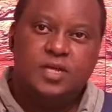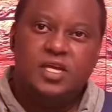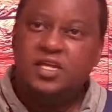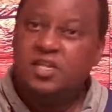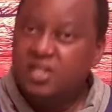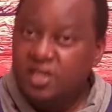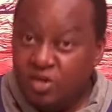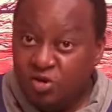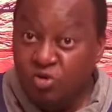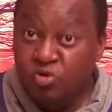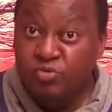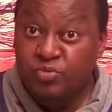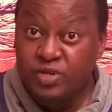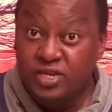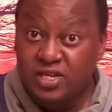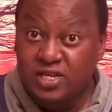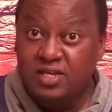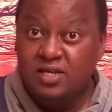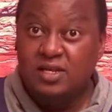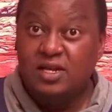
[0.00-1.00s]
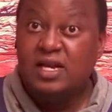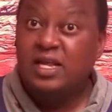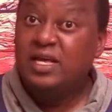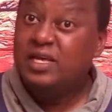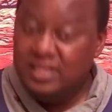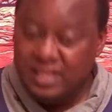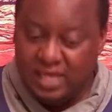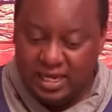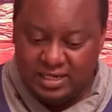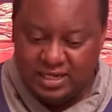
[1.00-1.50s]
in ignominy
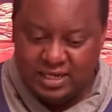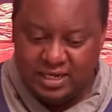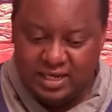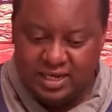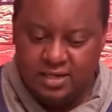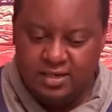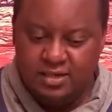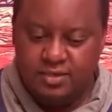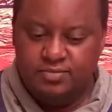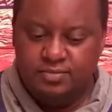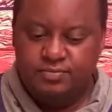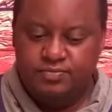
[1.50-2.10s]
like that again.